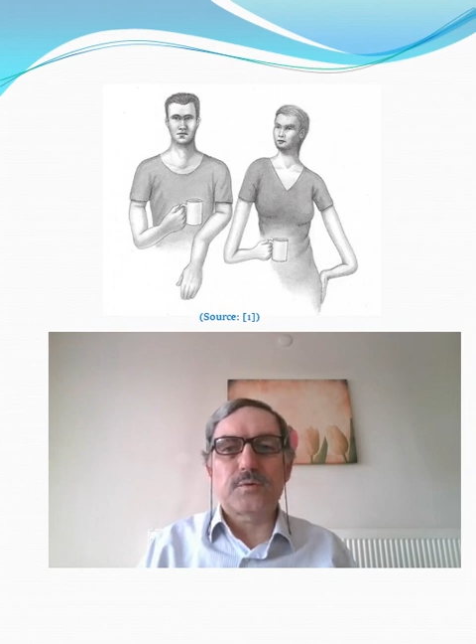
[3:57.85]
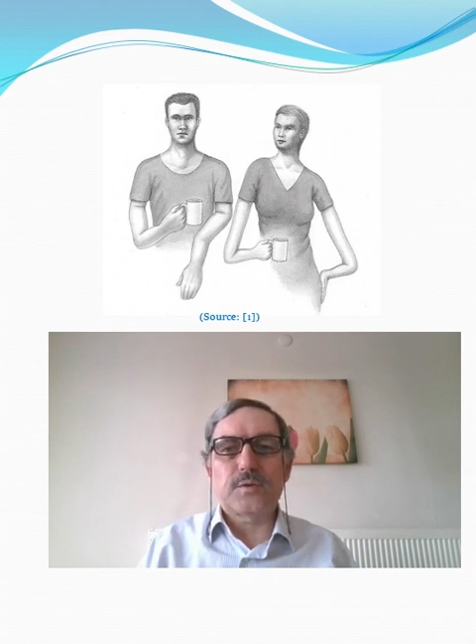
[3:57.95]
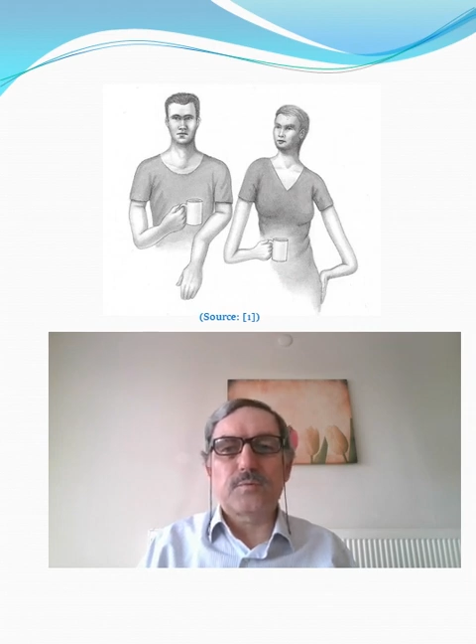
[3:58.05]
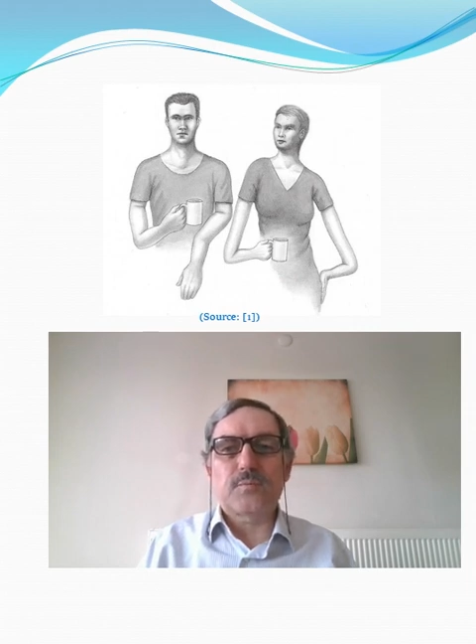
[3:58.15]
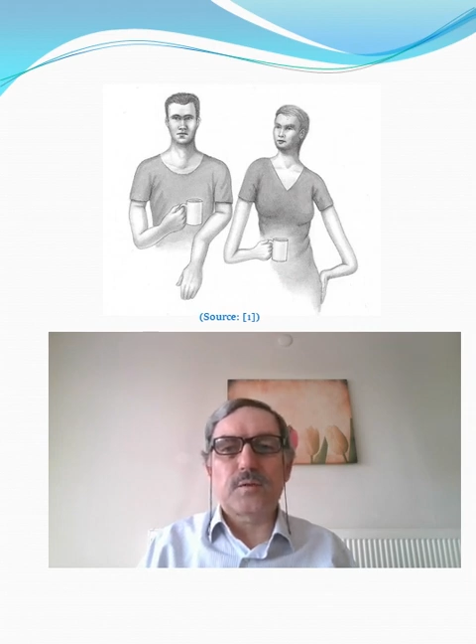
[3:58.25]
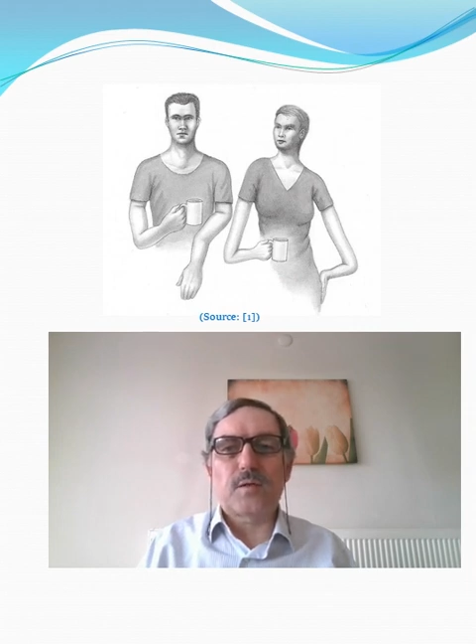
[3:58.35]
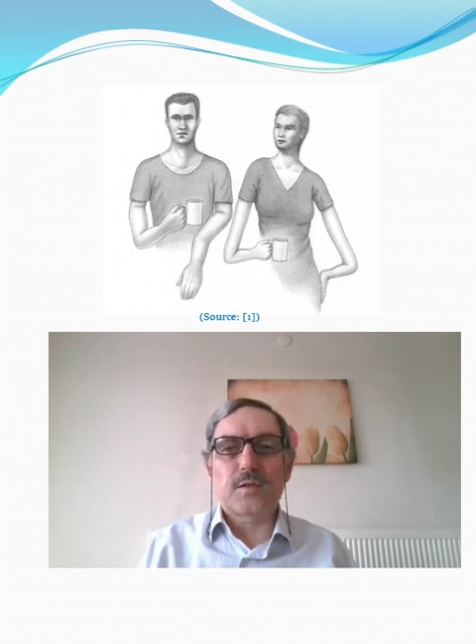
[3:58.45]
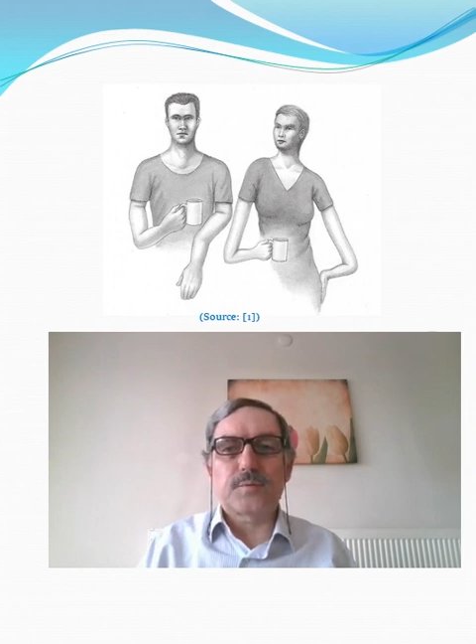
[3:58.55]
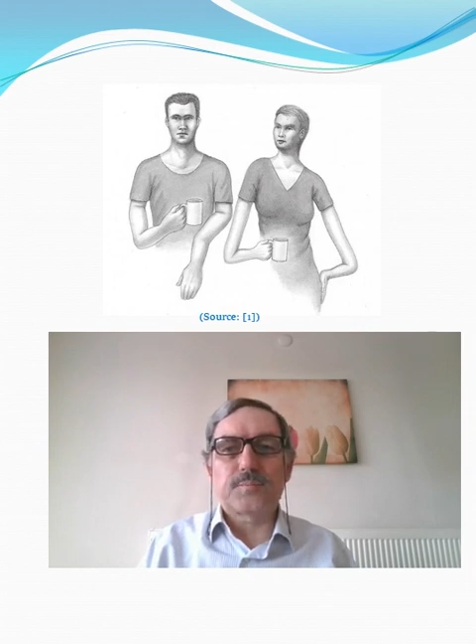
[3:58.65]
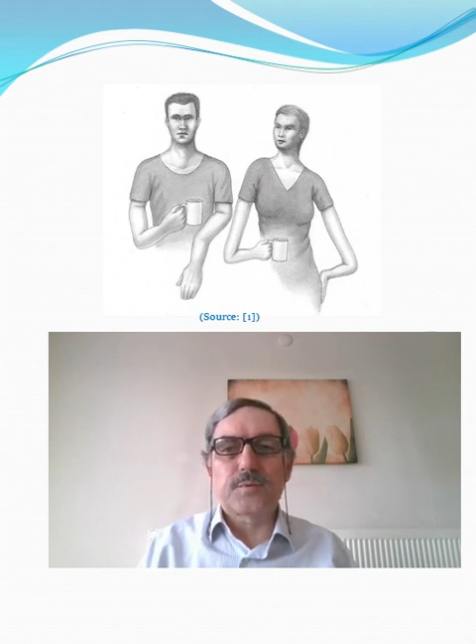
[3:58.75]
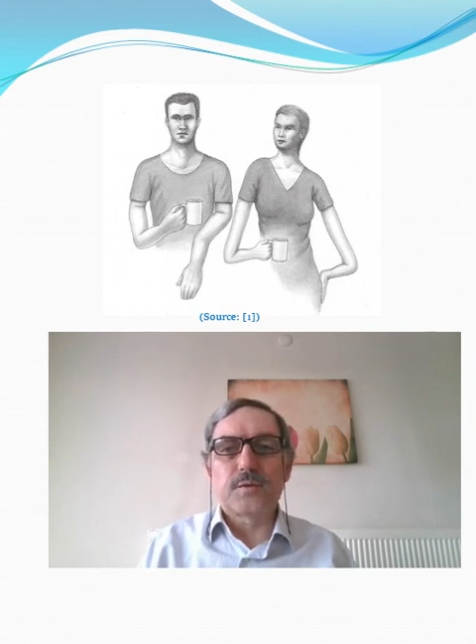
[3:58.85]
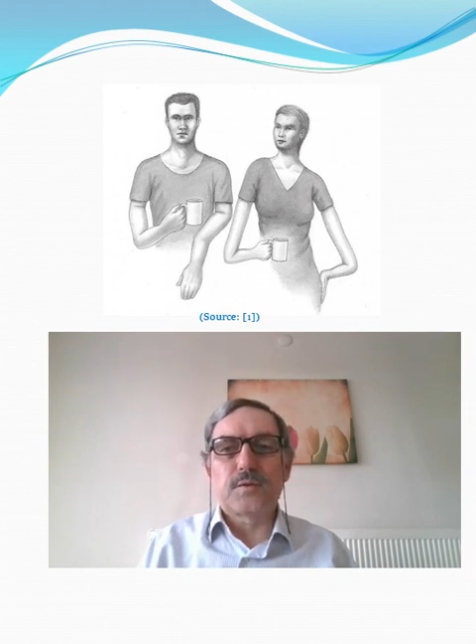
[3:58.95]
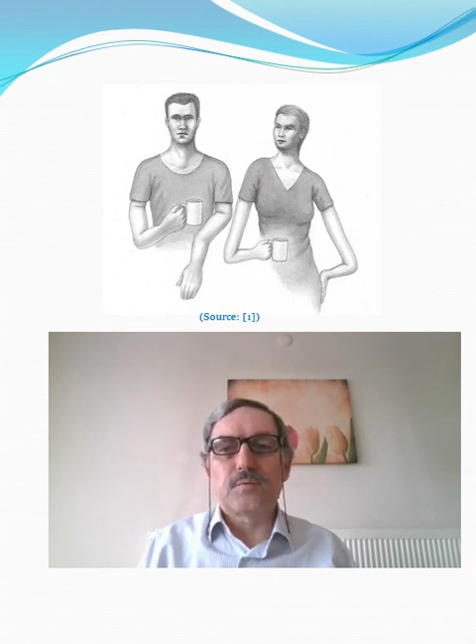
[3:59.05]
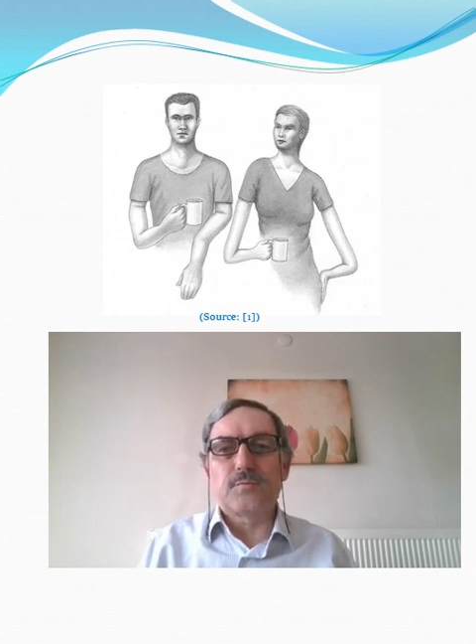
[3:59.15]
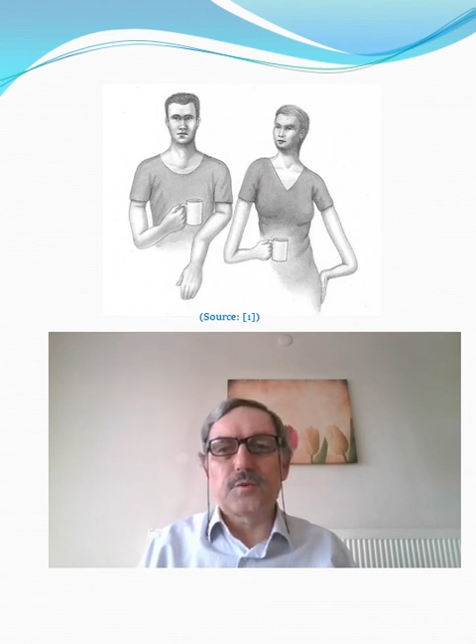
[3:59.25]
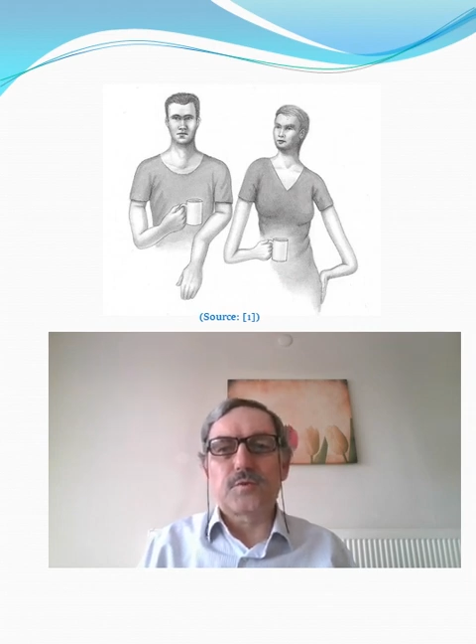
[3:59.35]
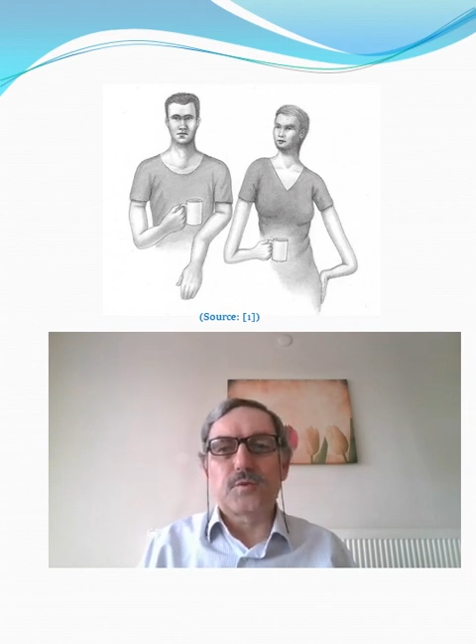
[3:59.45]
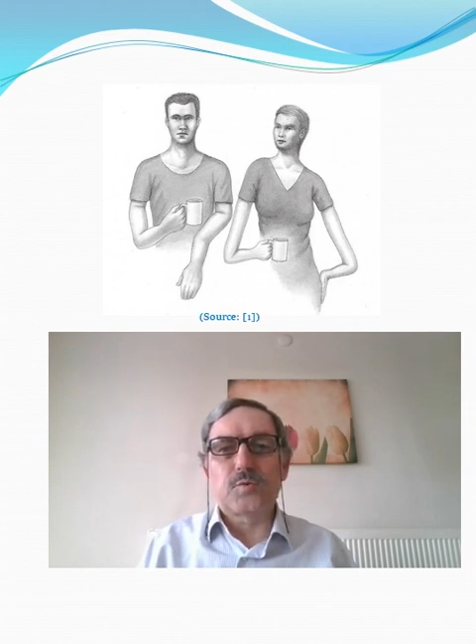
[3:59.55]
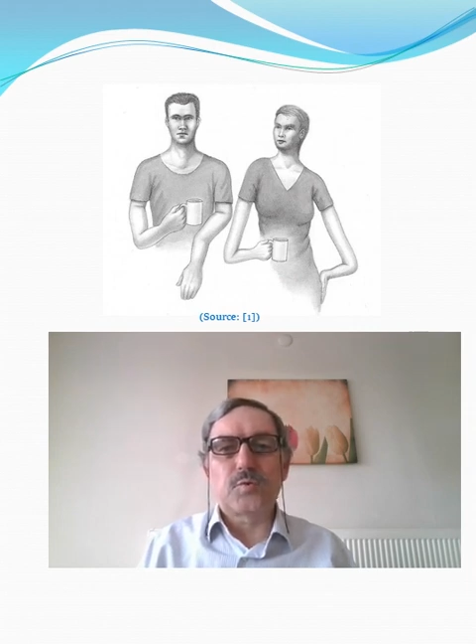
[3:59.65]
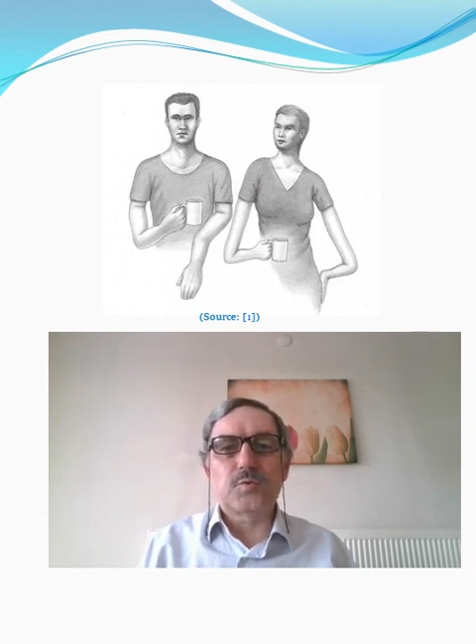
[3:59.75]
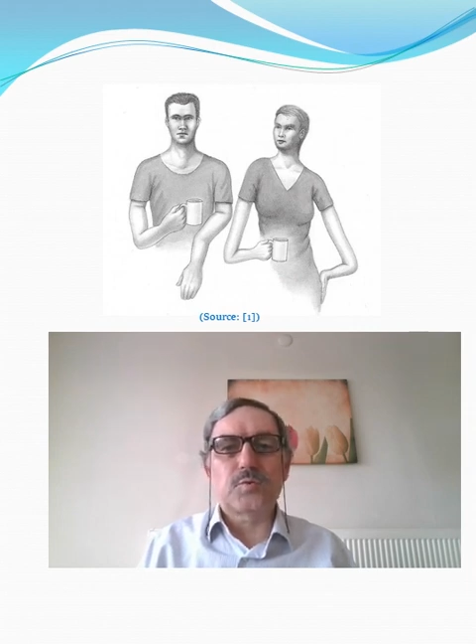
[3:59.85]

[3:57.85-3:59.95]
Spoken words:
in one arm, which reduces